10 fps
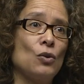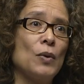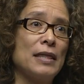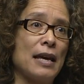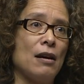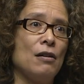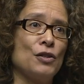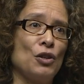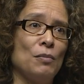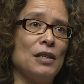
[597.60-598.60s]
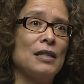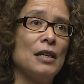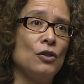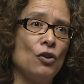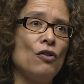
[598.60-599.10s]
to win that argument
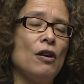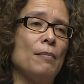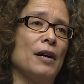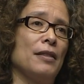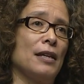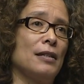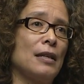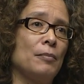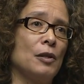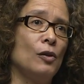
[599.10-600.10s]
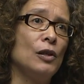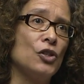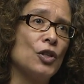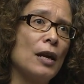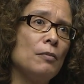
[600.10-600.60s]
in Europe, I think, is absolutely
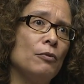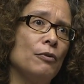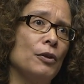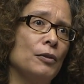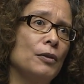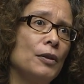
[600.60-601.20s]
shameful.